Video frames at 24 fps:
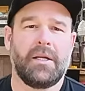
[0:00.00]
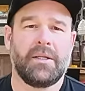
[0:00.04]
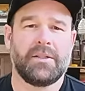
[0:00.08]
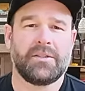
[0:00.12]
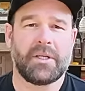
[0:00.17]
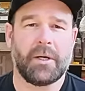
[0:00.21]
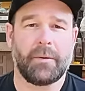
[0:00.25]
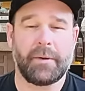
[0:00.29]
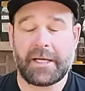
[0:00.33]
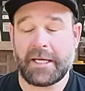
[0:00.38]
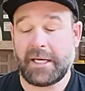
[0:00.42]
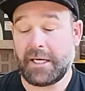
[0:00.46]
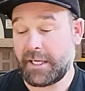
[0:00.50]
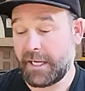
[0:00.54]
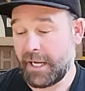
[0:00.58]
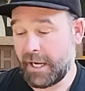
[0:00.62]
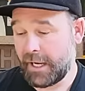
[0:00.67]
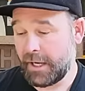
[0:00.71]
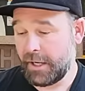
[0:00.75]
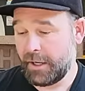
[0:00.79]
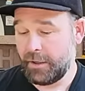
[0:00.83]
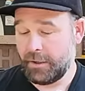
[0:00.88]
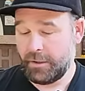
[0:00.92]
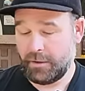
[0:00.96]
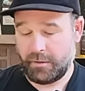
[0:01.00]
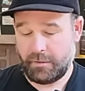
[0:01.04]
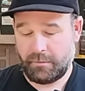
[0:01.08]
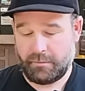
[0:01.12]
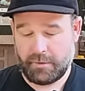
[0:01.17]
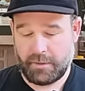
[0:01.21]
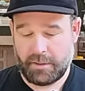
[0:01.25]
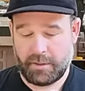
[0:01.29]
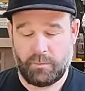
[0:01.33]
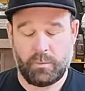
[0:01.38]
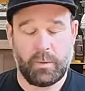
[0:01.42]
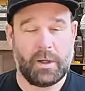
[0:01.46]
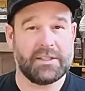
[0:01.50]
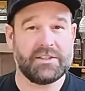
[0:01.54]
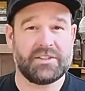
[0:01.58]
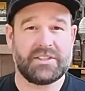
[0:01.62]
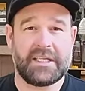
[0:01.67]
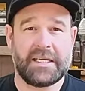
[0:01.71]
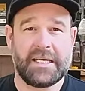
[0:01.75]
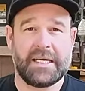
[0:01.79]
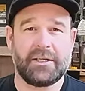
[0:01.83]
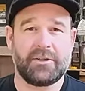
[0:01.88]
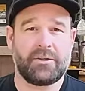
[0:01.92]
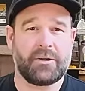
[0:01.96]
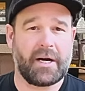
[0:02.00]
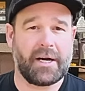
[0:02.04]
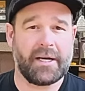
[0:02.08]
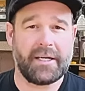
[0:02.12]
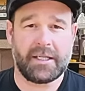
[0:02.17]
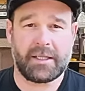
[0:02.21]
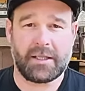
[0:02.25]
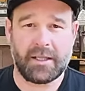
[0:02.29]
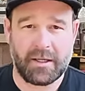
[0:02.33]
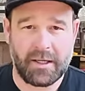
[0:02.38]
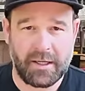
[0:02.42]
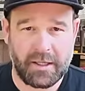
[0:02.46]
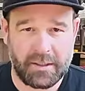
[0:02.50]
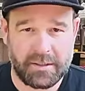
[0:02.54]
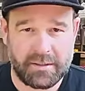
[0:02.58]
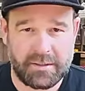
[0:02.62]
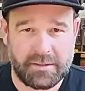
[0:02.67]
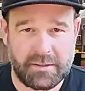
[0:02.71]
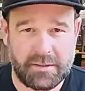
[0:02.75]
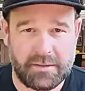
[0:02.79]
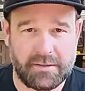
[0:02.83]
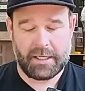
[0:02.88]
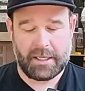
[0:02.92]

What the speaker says: So we're going to go, once again, grain to glass,